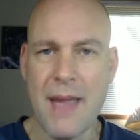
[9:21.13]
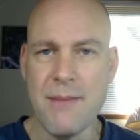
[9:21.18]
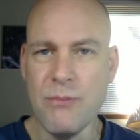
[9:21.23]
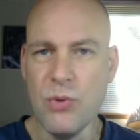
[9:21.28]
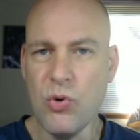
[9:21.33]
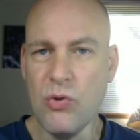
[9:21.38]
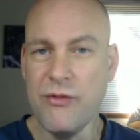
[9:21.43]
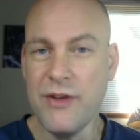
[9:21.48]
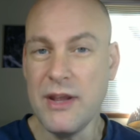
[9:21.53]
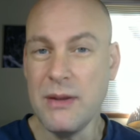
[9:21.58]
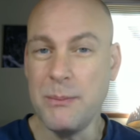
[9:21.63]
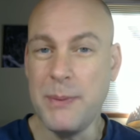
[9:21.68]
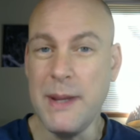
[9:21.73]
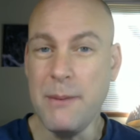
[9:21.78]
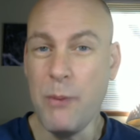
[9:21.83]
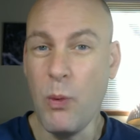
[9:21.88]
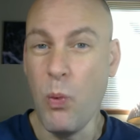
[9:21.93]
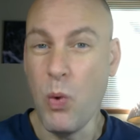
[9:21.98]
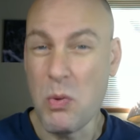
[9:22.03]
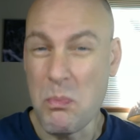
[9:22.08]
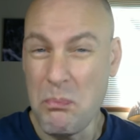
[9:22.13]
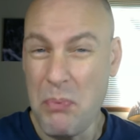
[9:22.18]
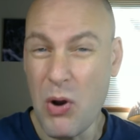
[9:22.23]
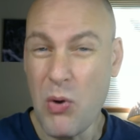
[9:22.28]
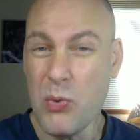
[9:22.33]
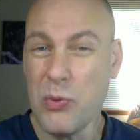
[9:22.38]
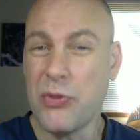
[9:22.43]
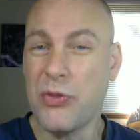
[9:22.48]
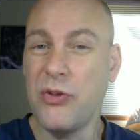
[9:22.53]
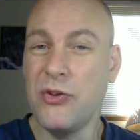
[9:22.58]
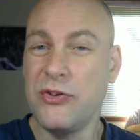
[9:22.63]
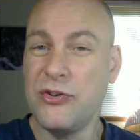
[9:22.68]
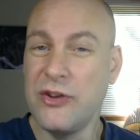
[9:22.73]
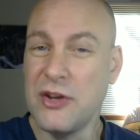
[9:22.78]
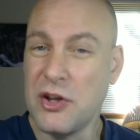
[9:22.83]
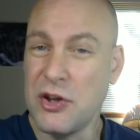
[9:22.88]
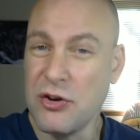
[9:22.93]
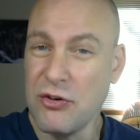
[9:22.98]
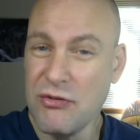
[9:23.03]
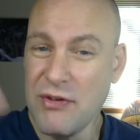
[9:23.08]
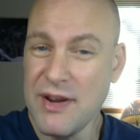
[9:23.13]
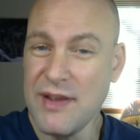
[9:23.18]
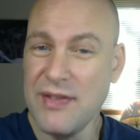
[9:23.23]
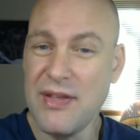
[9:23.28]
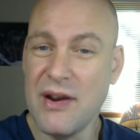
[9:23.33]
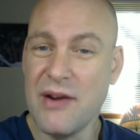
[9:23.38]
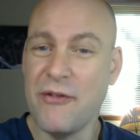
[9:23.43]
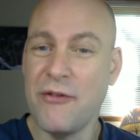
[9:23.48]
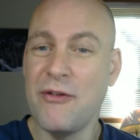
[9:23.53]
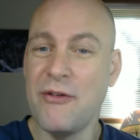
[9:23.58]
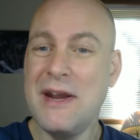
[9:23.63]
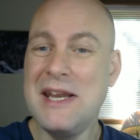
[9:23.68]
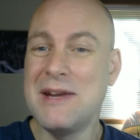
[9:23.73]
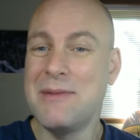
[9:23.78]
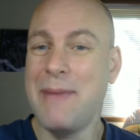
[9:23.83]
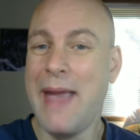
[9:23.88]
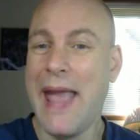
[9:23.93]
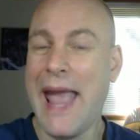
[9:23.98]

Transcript: moving, people were both securing their freedom